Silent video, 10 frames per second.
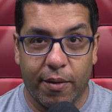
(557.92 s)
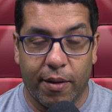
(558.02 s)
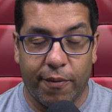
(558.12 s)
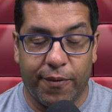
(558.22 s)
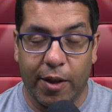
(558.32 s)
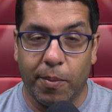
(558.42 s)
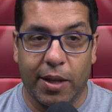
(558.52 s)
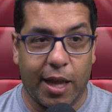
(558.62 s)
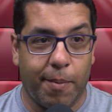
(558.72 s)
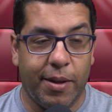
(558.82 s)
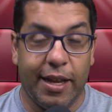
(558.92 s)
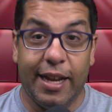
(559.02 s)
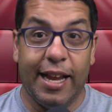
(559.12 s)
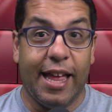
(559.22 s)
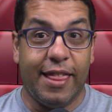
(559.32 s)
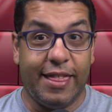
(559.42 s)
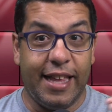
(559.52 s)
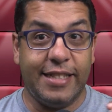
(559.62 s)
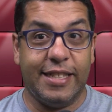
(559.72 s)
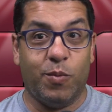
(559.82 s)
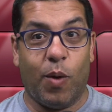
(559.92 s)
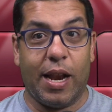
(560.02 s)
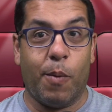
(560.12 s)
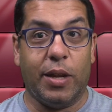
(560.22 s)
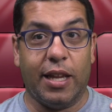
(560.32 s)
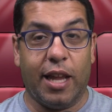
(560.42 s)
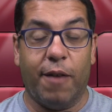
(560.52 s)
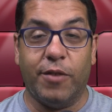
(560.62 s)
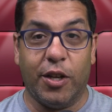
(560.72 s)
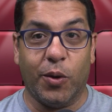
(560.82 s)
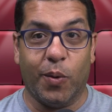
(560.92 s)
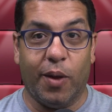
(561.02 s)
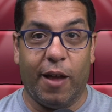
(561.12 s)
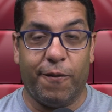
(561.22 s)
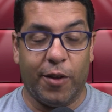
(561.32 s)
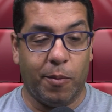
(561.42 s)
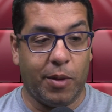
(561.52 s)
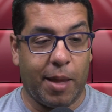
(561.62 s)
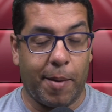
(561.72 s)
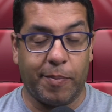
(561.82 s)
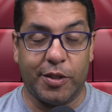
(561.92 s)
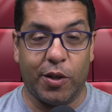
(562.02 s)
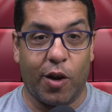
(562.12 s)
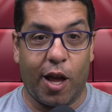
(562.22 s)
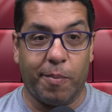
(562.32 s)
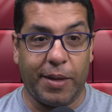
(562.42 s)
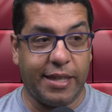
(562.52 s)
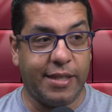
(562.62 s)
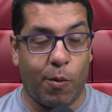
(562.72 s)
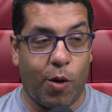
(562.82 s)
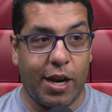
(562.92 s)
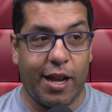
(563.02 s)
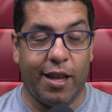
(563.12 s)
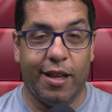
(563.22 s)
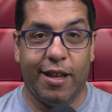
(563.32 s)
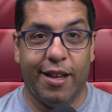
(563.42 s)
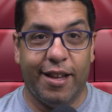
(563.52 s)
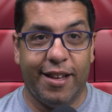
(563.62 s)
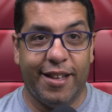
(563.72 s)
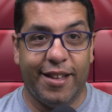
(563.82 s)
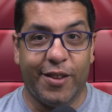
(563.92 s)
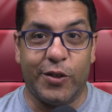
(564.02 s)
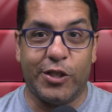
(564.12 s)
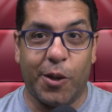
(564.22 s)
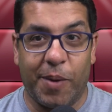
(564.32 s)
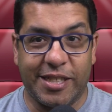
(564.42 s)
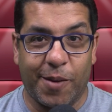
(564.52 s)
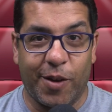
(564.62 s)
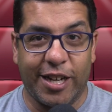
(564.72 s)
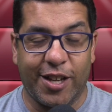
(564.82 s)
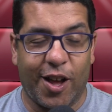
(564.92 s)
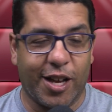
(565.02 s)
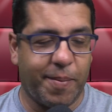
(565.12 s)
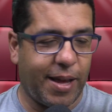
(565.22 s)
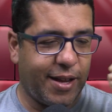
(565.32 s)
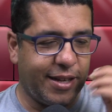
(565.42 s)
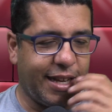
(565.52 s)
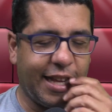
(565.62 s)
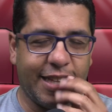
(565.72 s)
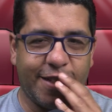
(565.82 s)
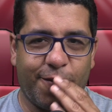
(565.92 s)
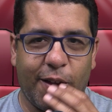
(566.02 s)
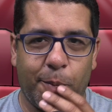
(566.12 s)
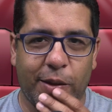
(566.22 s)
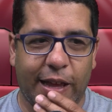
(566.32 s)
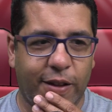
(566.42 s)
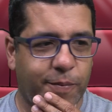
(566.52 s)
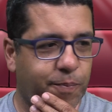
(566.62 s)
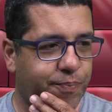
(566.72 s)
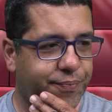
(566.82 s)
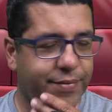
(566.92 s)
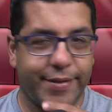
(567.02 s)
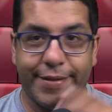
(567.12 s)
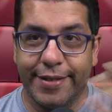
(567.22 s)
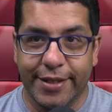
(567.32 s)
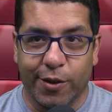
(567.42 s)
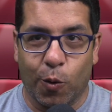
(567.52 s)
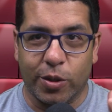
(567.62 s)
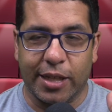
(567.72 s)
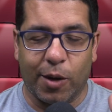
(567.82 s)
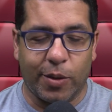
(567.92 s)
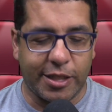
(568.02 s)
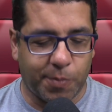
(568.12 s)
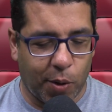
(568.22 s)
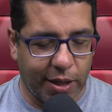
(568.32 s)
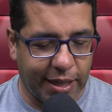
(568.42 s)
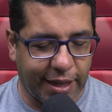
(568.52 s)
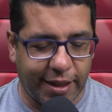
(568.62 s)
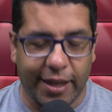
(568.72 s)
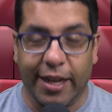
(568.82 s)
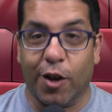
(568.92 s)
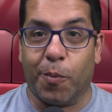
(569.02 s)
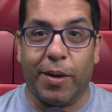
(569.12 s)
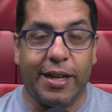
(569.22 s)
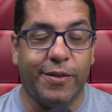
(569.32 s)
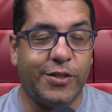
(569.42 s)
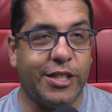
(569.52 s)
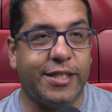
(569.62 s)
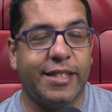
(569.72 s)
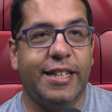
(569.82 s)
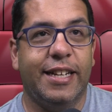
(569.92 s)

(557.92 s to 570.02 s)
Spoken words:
Film Club. This is one I would love to do a film club episode on, because there's so much I want to talk about in this film without, of course, I don't want to spoil anything in here, but it was just,